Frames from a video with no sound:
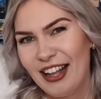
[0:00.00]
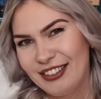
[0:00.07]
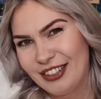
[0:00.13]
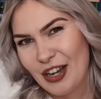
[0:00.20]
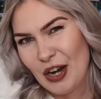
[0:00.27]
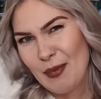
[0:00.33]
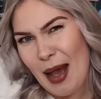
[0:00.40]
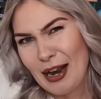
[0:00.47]

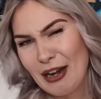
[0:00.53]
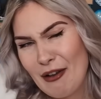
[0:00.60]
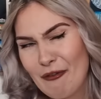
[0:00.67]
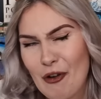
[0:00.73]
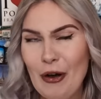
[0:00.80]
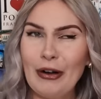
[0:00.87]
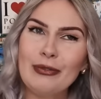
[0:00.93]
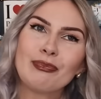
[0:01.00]
Got a magnet for
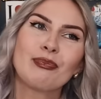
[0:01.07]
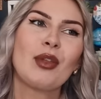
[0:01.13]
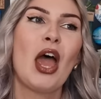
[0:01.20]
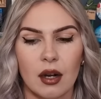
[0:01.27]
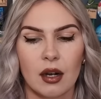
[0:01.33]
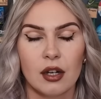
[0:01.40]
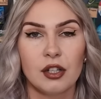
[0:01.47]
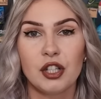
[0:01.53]
all.
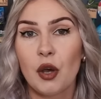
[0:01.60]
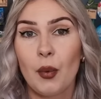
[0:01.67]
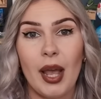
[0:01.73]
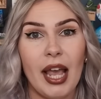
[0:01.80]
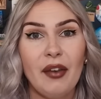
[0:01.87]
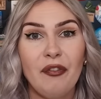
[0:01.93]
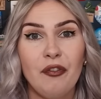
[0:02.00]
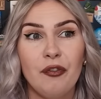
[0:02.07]
So
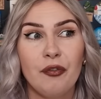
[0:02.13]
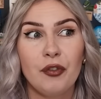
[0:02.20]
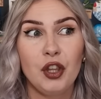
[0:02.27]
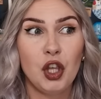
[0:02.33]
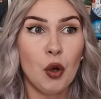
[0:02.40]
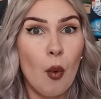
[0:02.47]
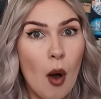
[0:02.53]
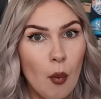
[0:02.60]
if
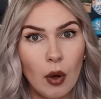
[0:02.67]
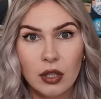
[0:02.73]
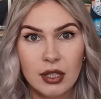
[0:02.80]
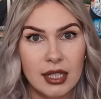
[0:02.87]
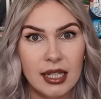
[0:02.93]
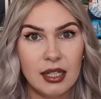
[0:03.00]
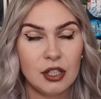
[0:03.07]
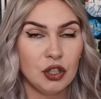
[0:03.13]
you are
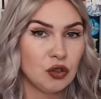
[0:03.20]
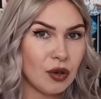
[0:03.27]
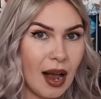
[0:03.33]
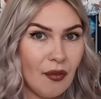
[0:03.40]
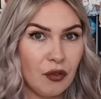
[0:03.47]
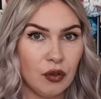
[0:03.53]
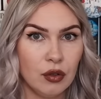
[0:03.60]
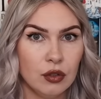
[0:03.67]
wanting to
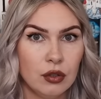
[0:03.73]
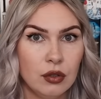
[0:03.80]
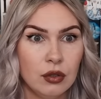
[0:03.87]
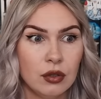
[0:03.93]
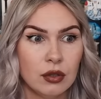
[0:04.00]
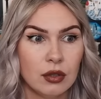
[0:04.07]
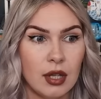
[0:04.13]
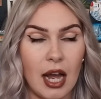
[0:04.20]
travel
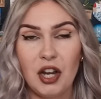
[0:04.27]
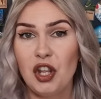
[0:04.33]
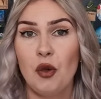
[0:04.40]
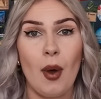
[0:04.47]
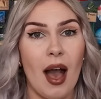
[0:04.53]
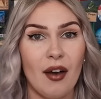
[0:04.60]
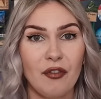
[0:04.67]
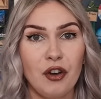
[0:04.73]
and you
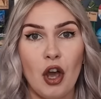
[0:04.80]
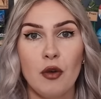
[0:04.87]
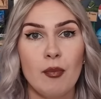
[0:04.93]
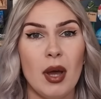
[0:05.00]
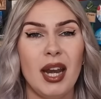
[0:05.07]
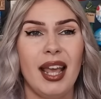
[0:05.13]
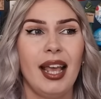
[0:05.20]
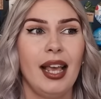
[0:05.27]
have no
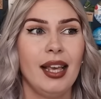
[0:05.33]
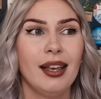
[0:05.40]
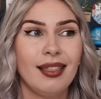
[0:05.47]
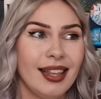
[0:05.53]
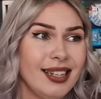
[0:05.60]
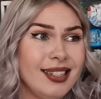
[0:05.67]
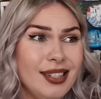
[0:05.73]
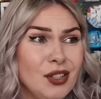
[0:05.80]
money,
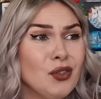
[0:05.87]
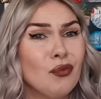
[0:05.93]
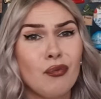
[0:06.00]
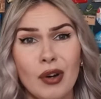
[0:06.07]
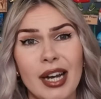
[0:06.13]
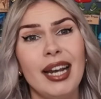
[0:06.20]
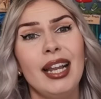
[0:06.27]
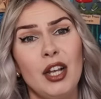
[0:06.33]
this is a
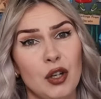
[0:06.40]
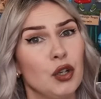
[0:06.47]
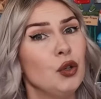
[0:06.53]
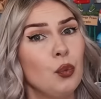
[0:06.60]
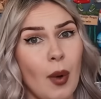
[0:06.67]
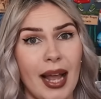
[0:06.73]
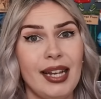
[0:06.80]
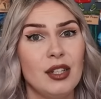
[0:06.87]
really good
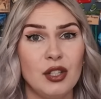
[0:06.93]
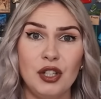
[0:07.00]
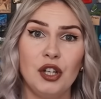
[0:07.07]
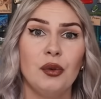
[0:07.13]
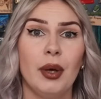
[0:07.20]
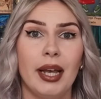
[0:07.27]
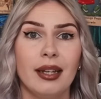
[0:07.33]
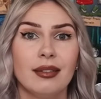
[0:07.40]
way to do
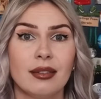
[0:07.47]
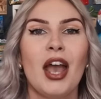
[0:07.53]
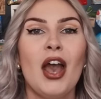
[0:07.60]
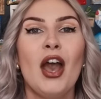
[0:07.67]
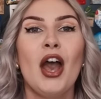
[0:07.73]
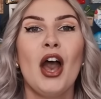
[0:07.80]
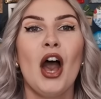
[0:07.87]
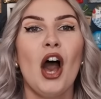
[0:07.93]
it.
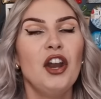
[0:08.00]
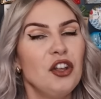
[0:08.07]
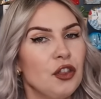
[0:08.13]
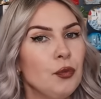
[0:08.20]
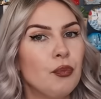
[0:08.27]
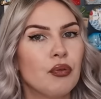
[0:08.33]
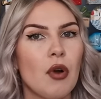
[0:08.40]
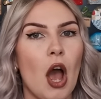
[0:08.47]
Another
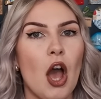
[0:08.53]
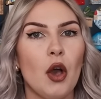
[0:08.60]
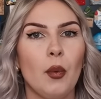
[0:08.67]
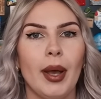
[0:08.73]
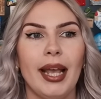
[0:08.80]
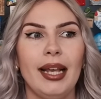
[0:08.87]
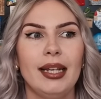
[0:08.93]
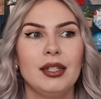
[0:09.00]
pro
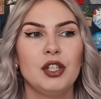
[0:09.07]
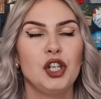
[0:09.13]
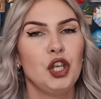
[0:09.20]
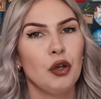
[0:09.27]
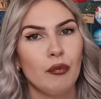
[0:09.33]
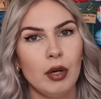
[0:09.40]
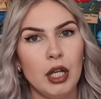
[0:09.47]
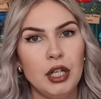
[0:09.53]
is
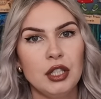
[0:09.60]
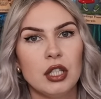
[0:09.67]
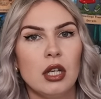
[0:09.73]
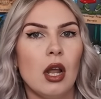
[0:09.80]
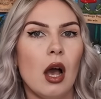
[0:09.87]
you learn to